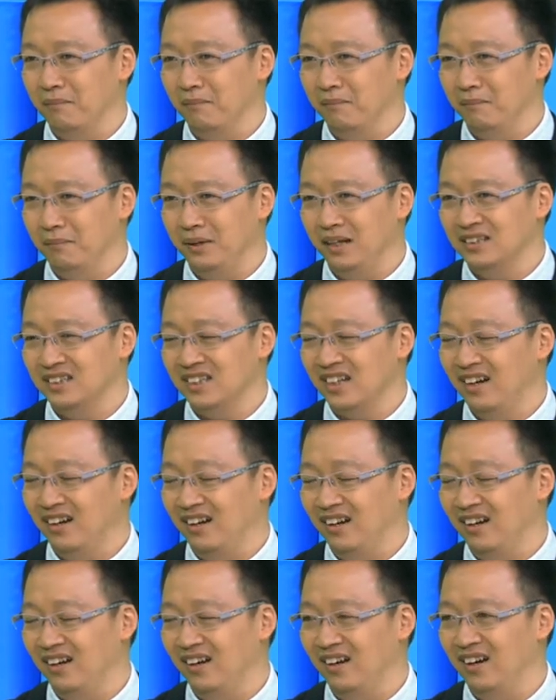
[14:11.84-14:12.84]
meet,
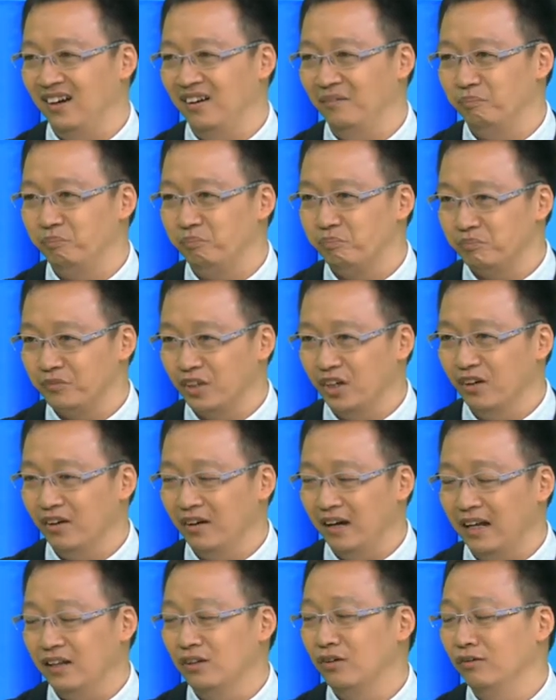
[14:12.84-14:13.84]
you
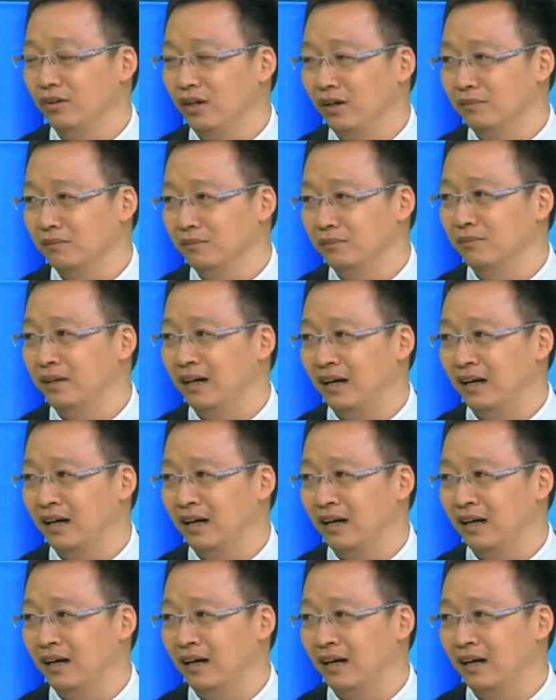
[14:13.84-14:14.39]
know, Antonio